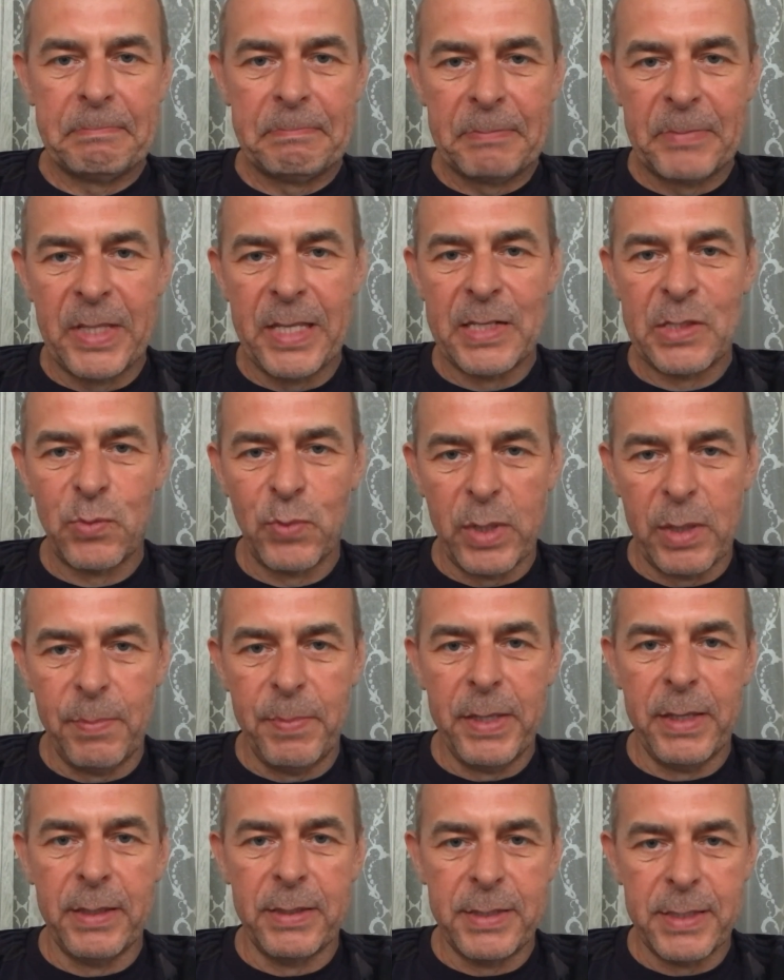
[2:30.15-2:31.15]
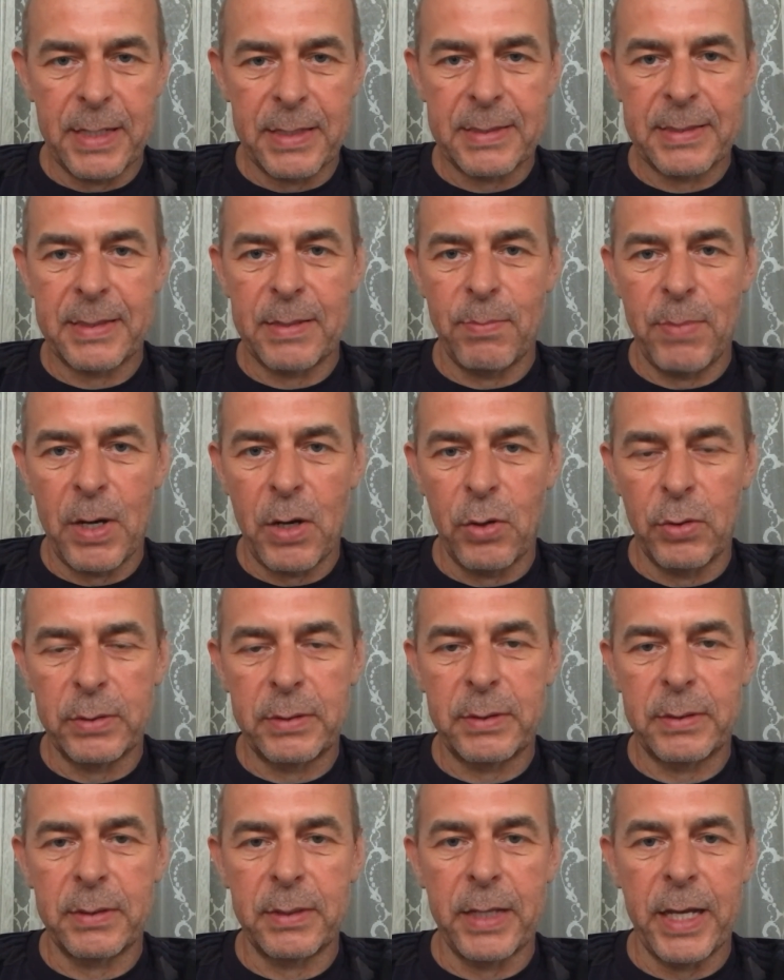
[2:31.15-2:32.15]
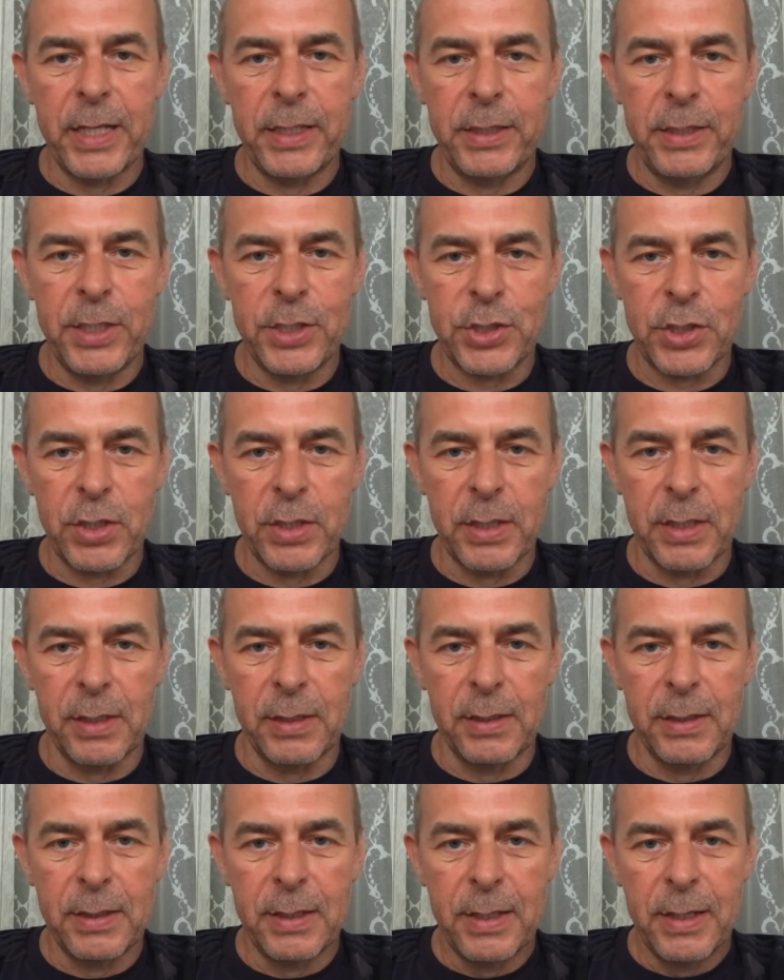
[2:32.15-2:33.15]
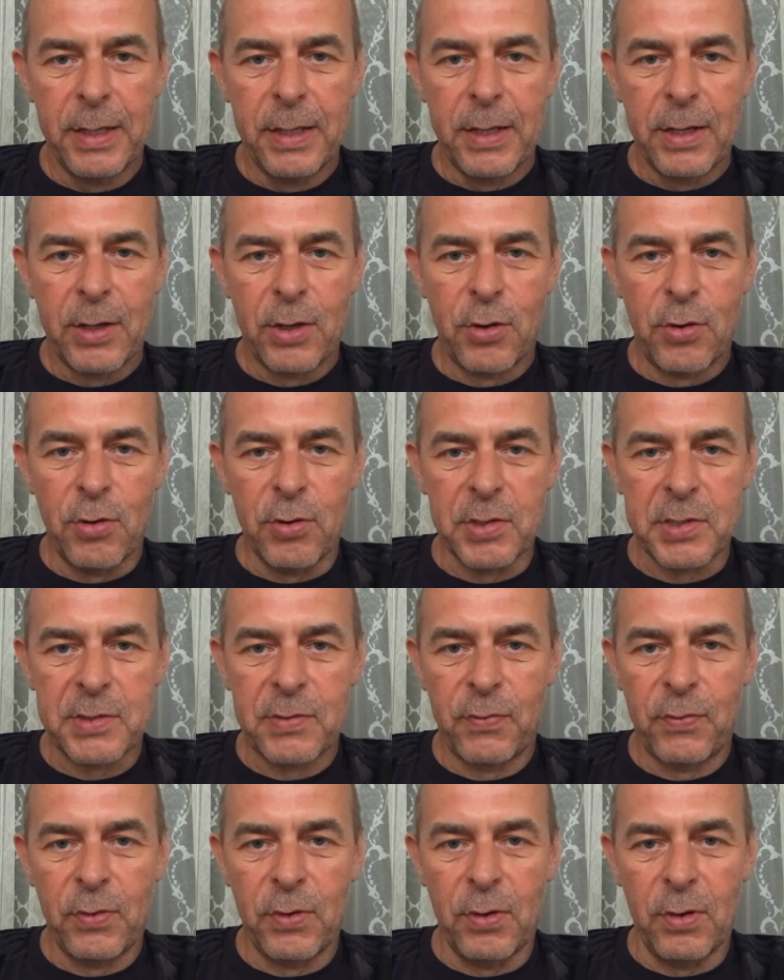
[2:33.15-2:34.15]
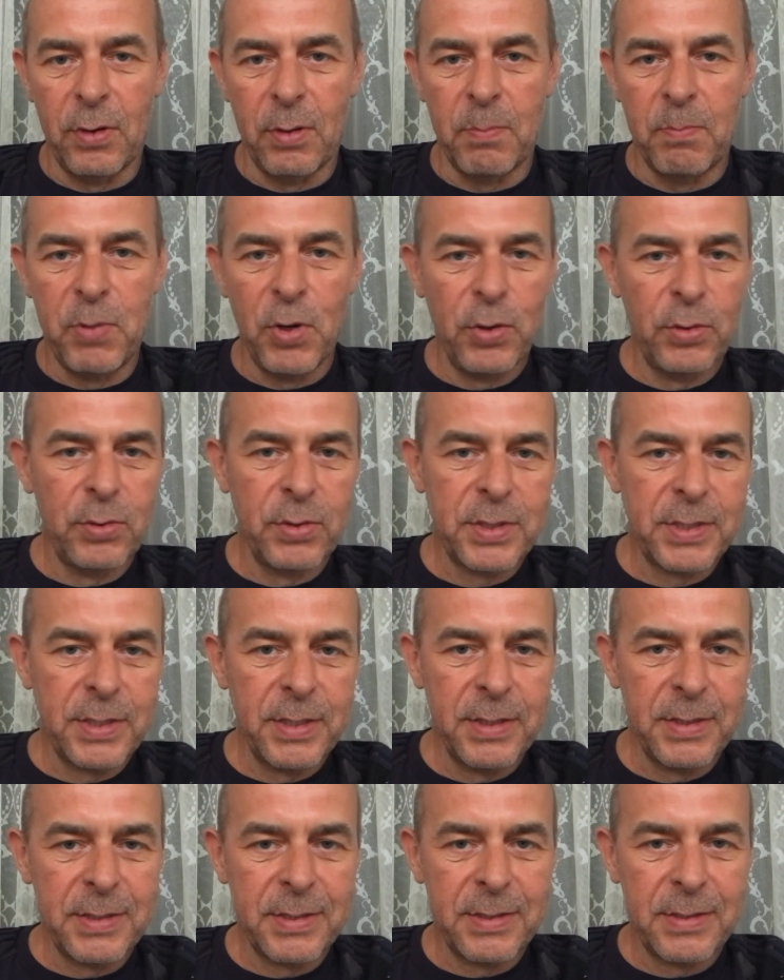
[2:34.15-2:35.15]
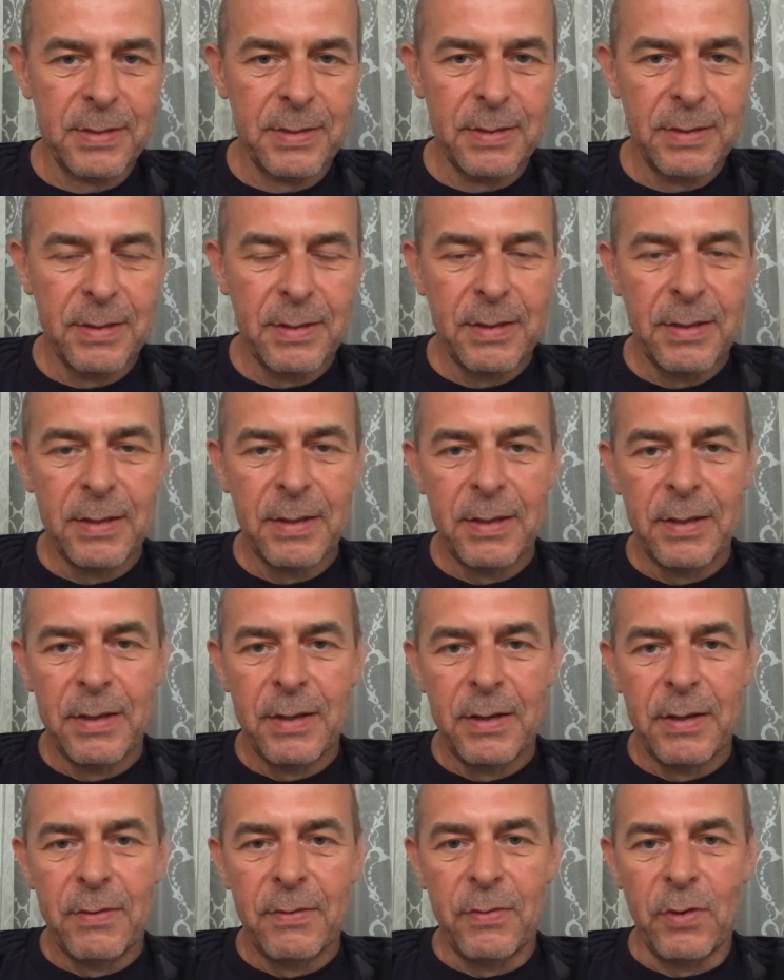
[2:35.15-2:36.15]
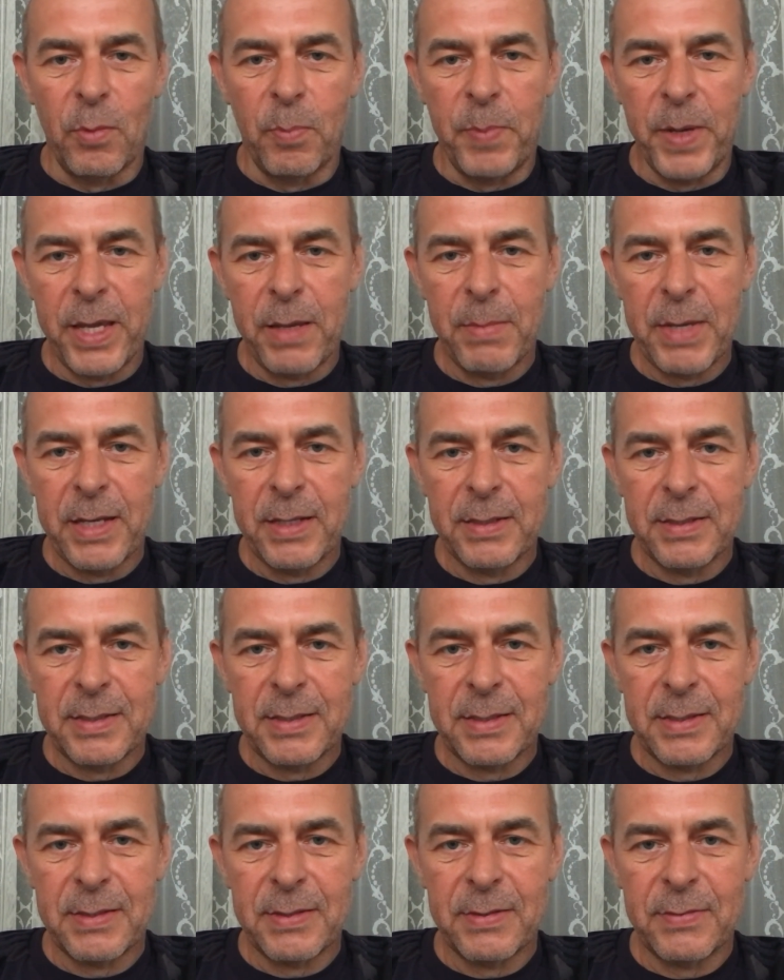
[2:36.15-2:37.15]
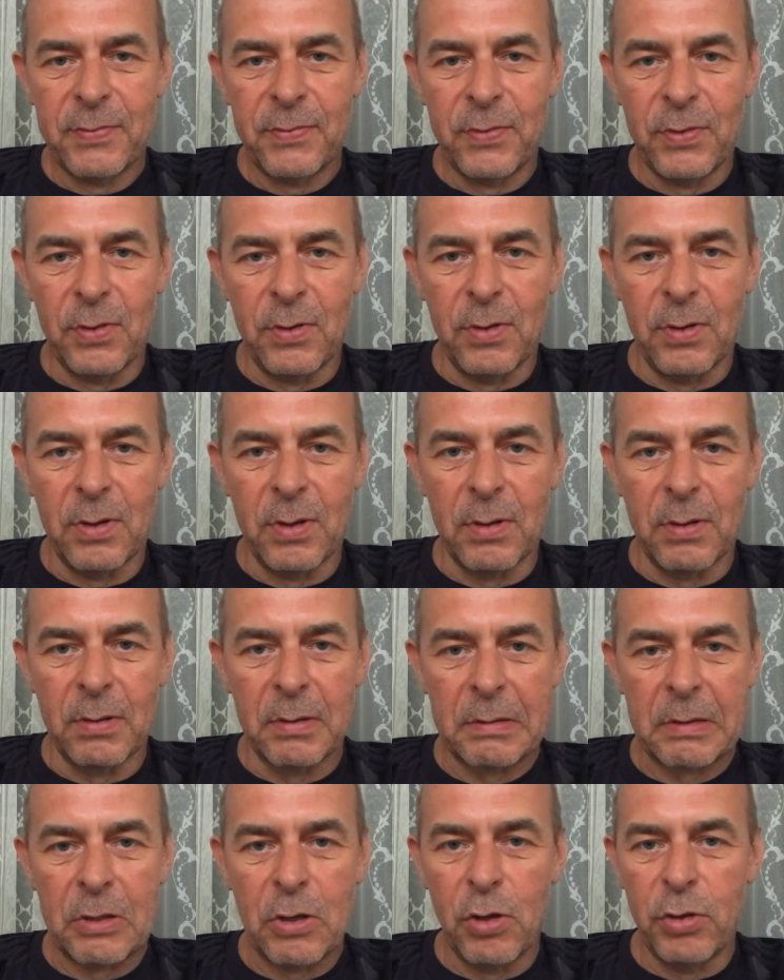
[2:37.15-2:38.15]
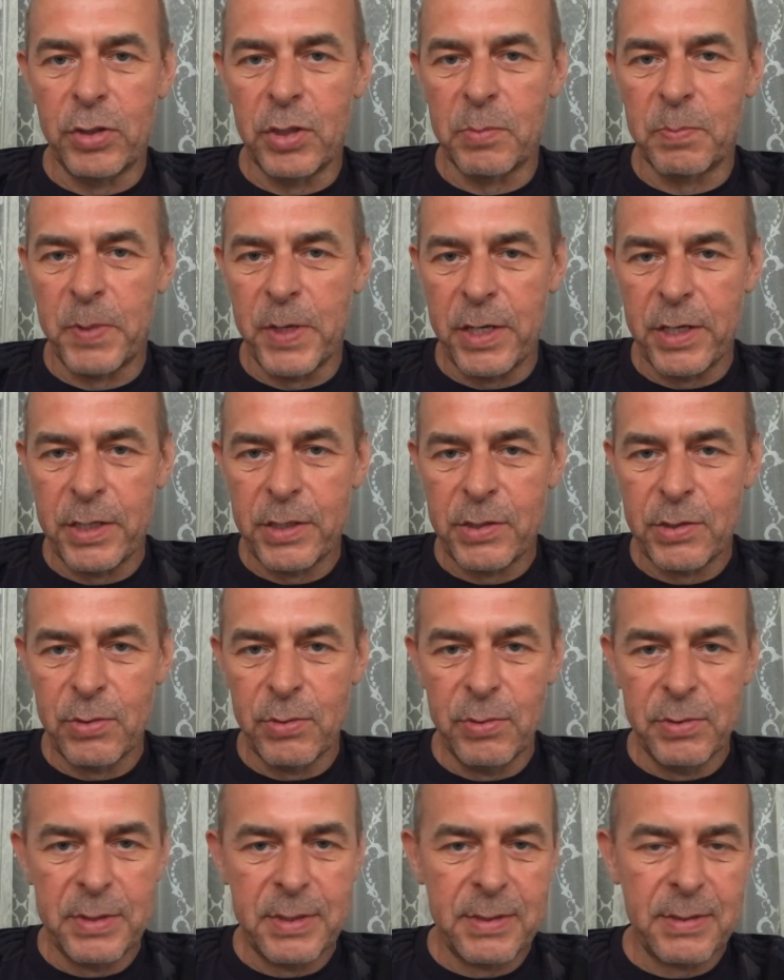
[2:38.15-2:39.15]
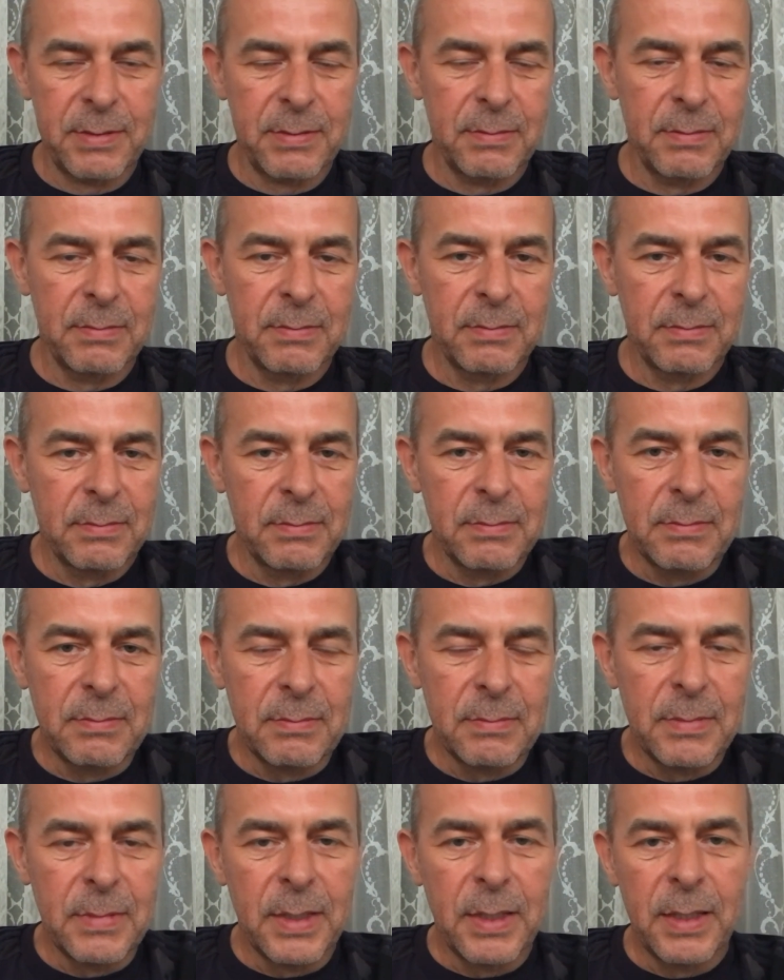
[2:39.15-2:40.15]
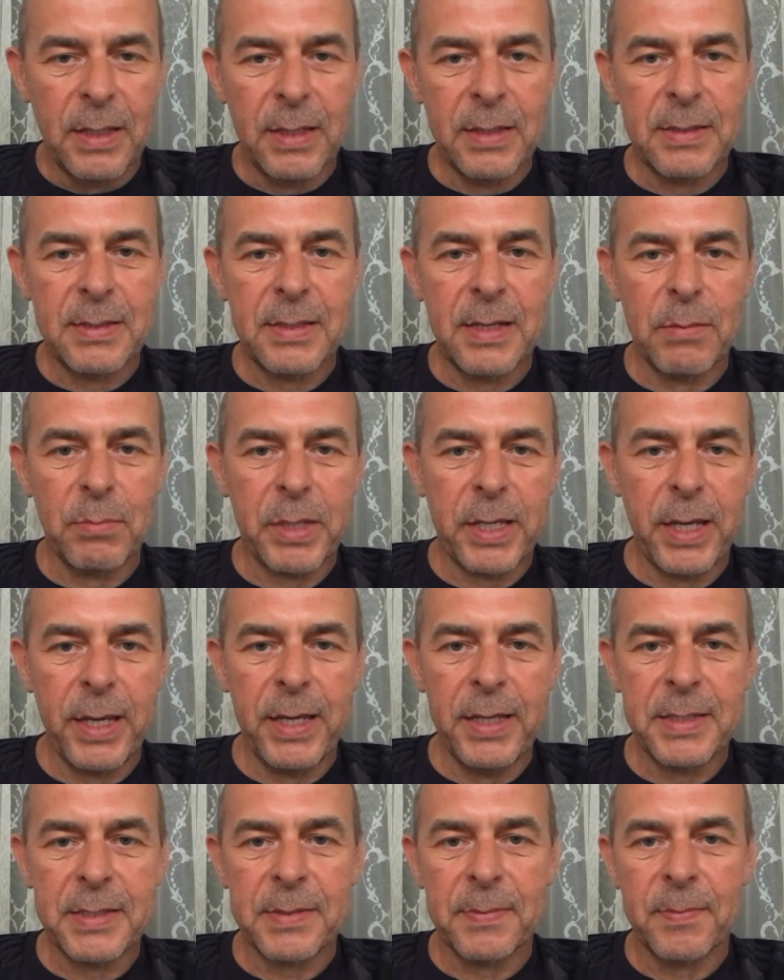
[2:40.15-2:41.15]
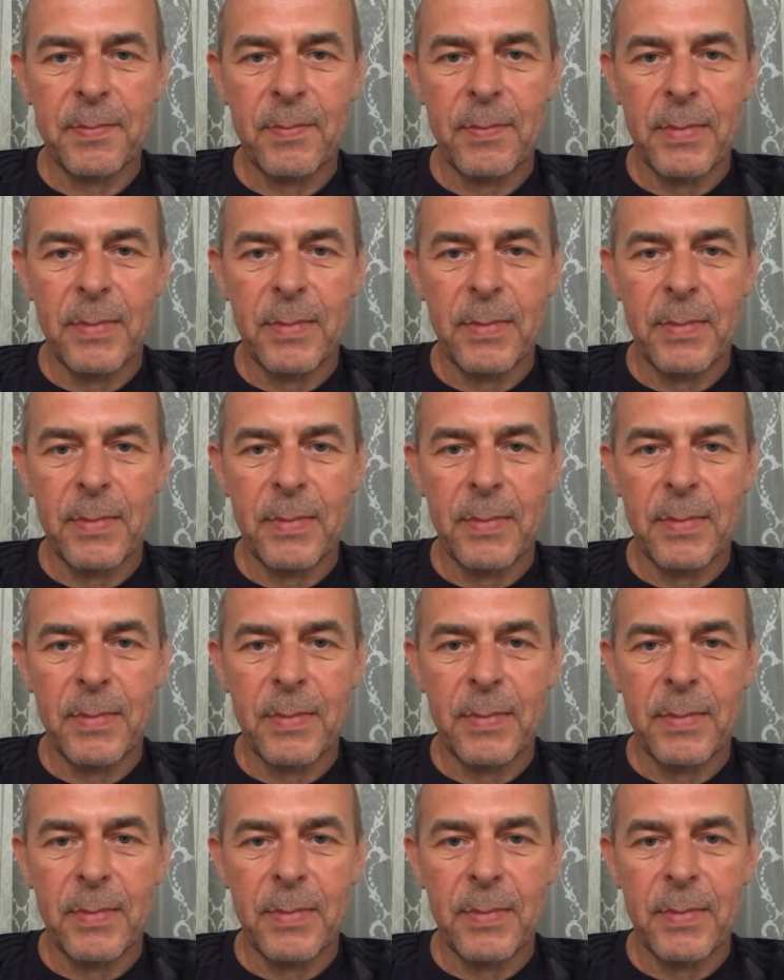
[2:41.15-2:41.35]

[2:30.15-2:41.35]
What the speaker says: this will be just about additional cost for bonuses, for payments, for golden parachutes in some case.